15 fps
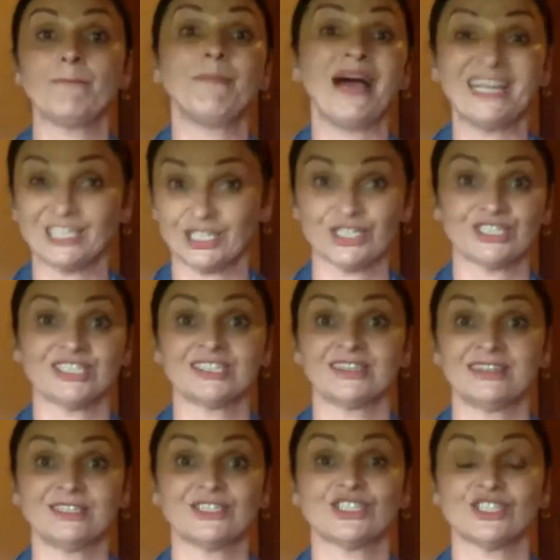
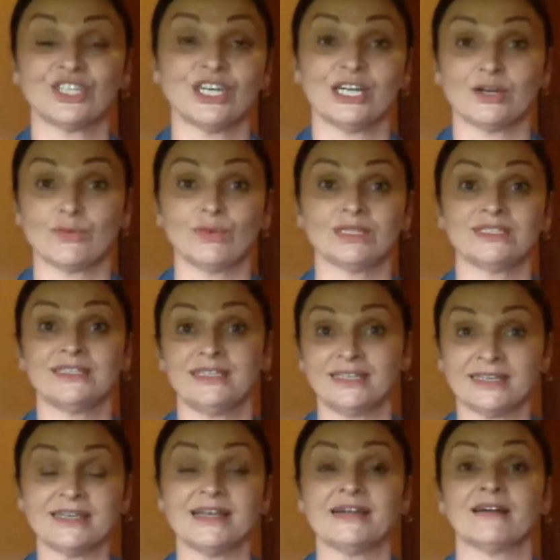passionately share what they
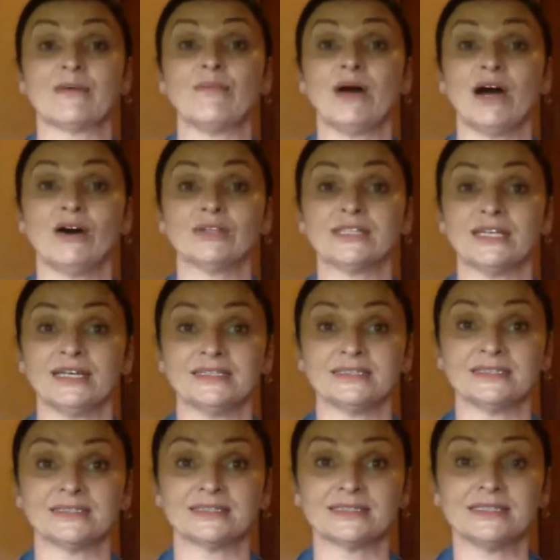care about and